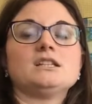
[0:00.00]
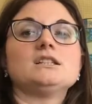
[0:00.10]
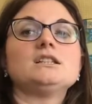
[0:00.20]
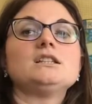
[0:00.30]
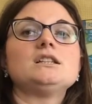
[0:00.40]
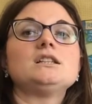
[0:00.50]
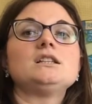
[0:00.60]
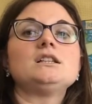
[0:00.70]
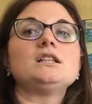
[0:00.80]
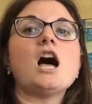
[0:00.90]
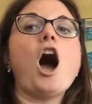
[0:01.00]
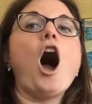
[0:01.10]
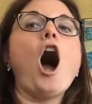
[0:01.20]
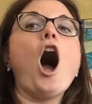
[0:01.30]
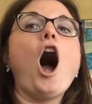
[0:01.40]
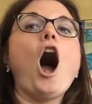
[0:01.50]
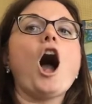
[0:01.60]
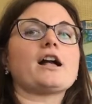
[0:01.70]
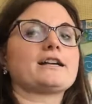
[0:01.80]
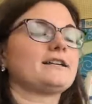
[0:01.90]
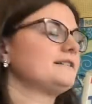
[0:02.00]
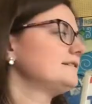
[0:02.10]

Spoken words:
Lock.